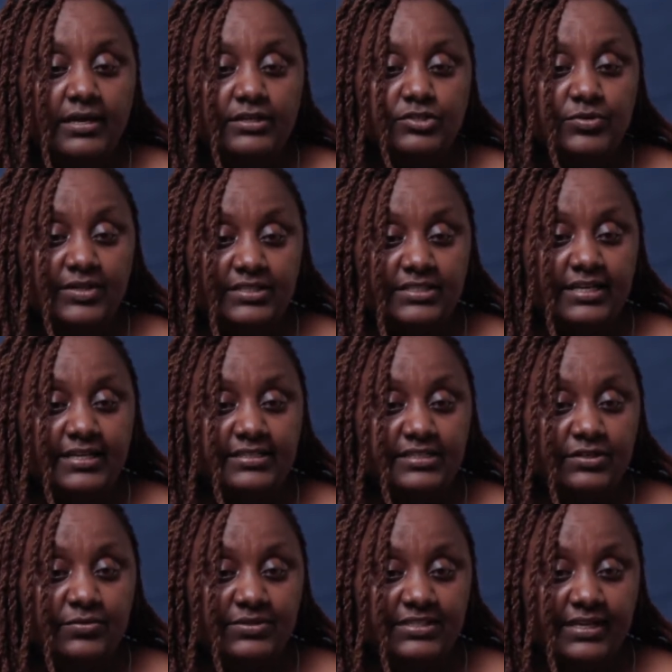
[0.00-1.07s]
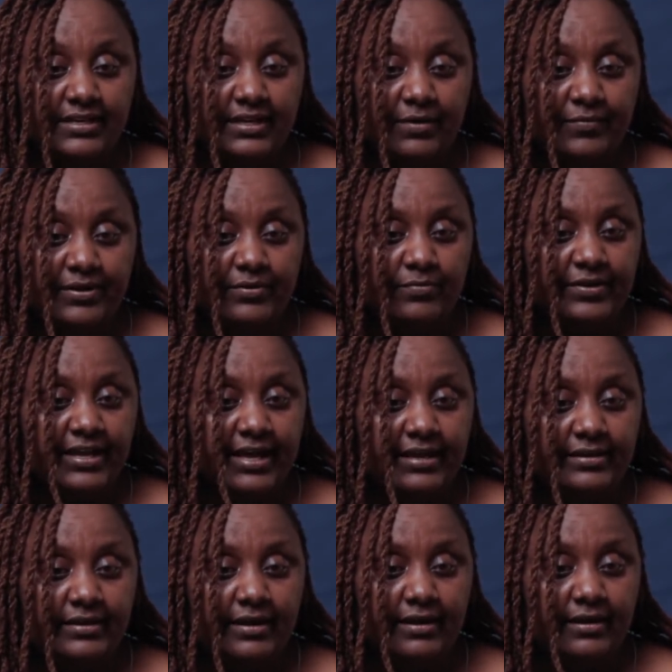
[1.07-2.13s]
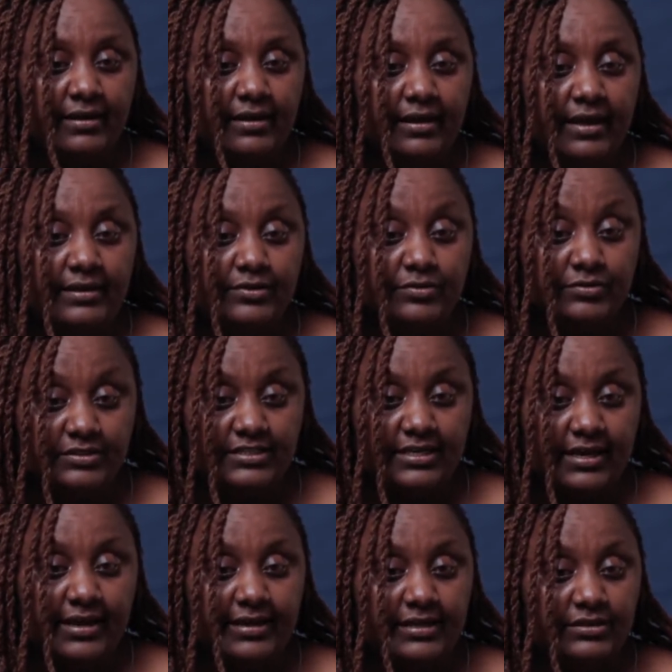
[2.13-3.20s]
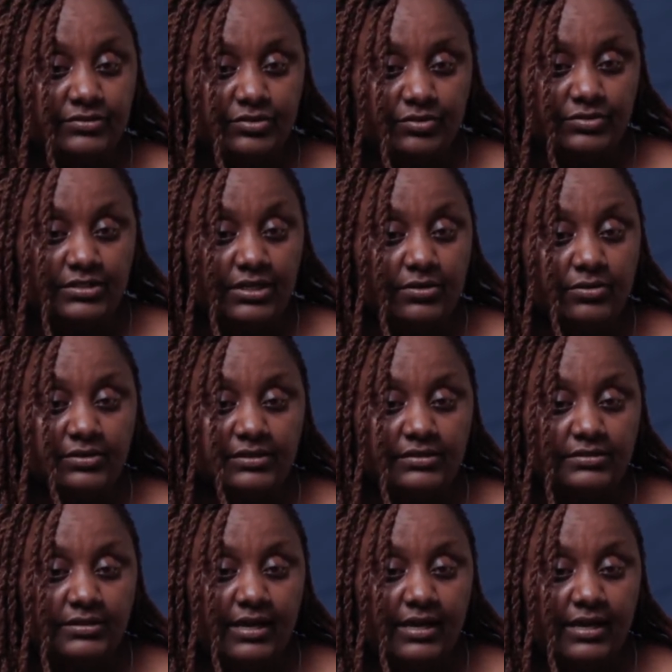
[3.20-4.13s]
2019 was the year when we had a young doctor called